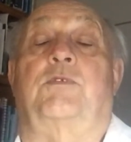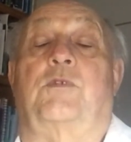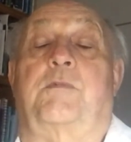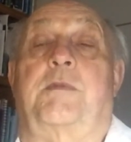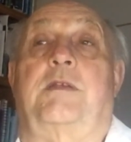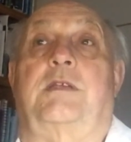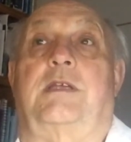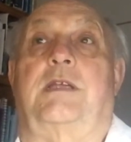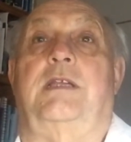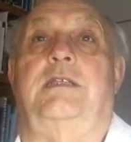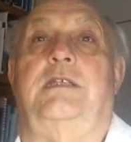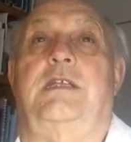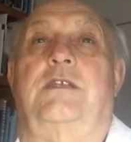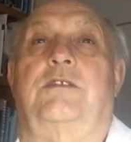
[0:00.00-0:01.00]
talking about
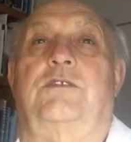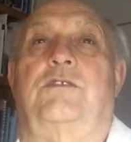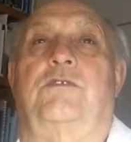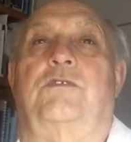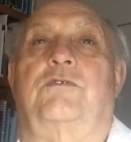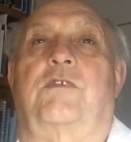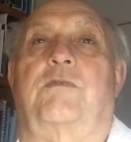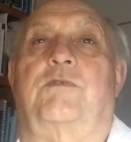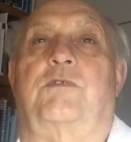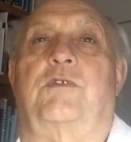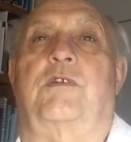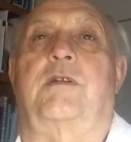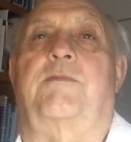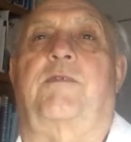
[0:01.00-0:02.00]
degree-seeking students from
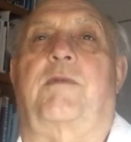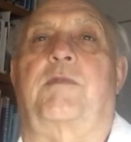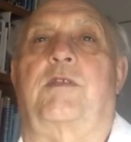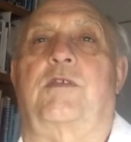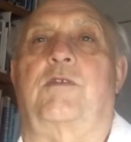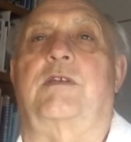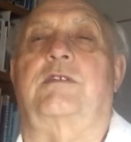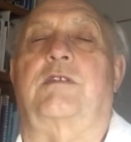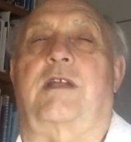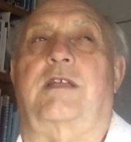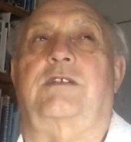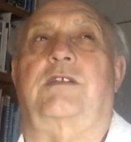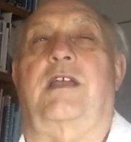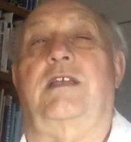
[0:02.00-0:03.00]
Europe, from the US,
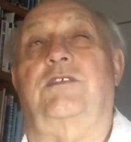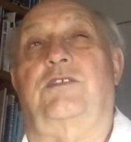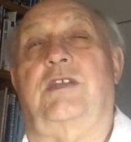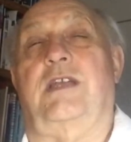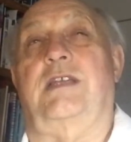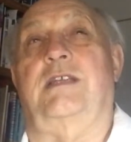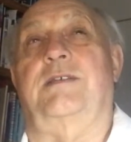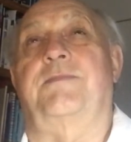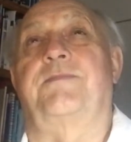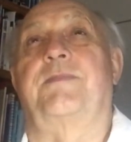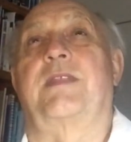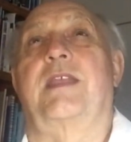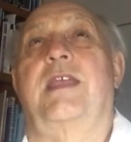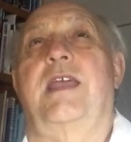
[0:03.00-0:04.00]
Russia, and China.
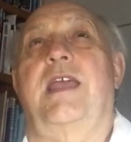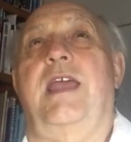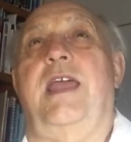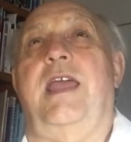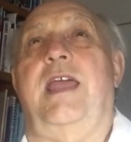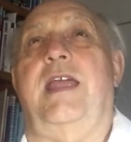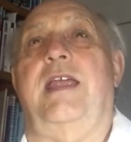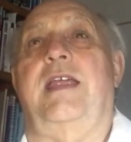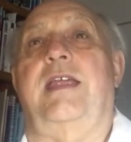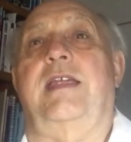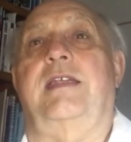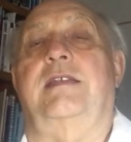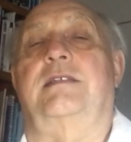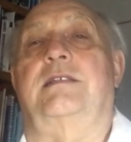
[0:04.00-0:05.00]

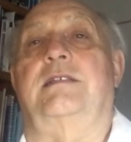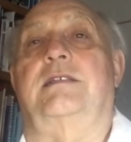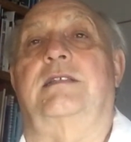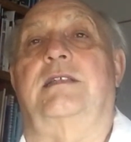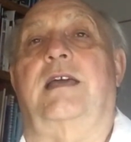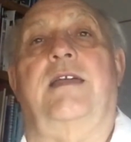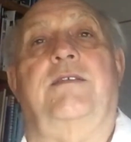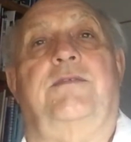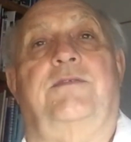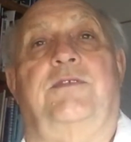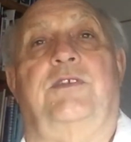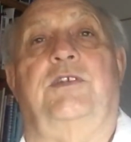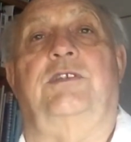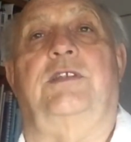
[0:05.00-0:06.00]
And I've
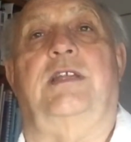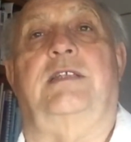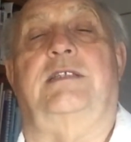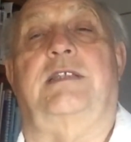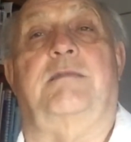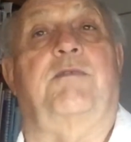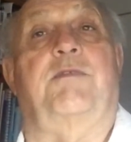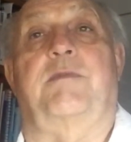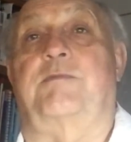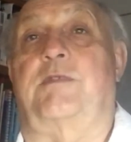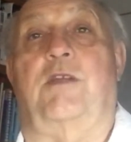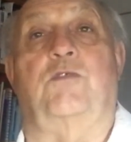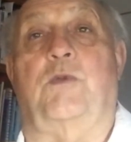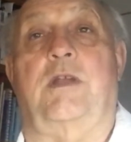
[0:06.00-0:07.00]
heard that some of them
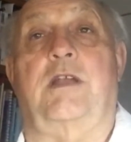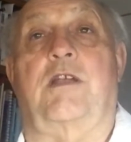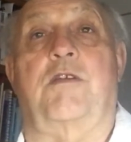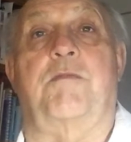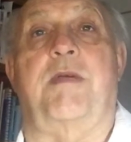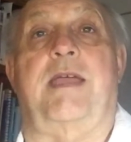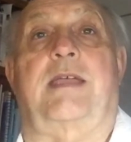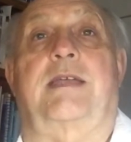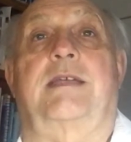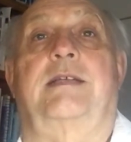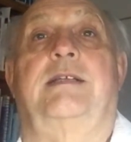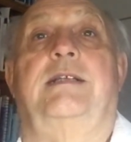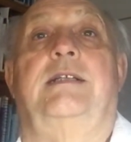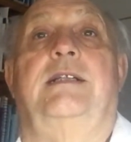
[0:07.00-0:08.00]
don't want to go back.
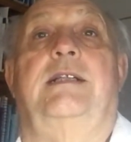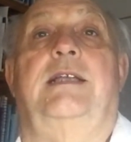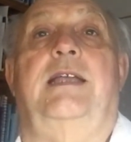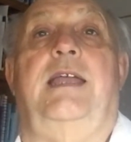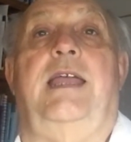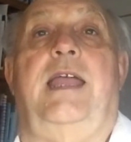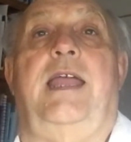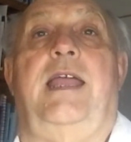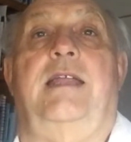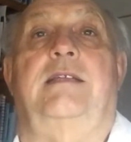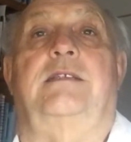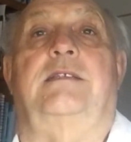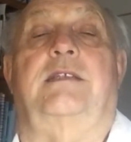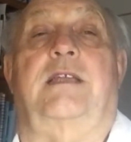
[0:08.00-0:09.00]

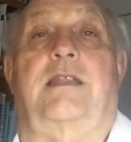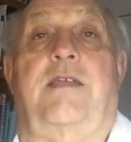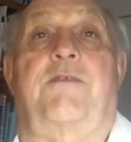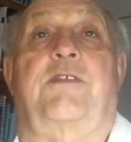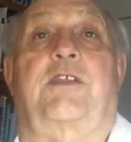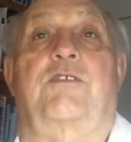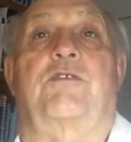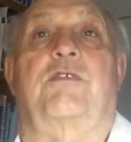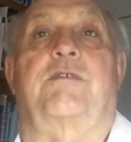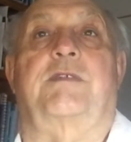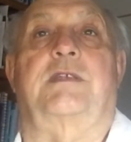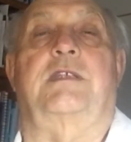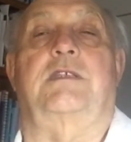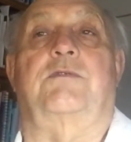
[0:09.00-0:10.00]
And South African
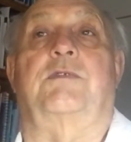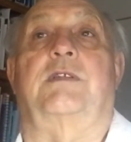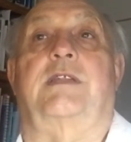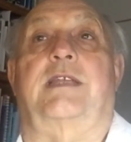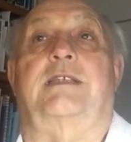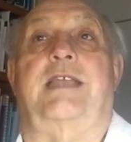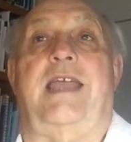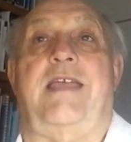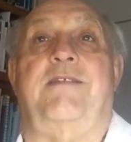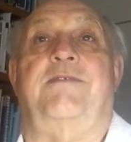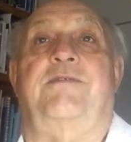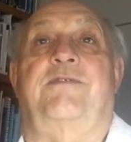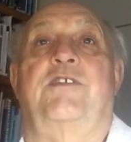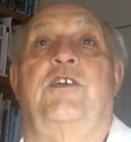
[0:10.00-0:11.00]
universities will thus
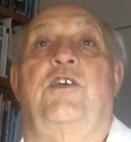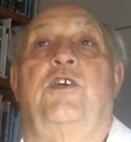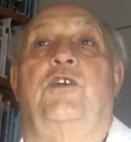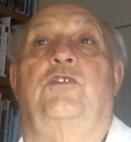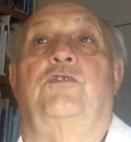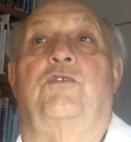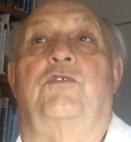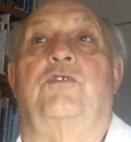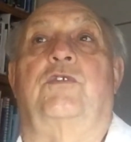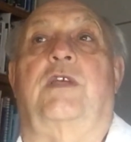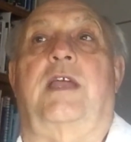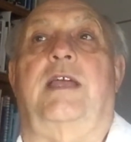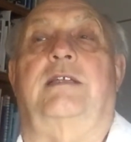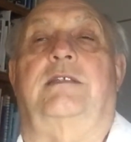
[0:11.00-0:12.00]
have to
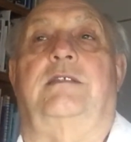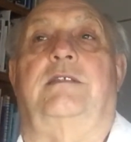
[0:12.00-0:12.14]
look at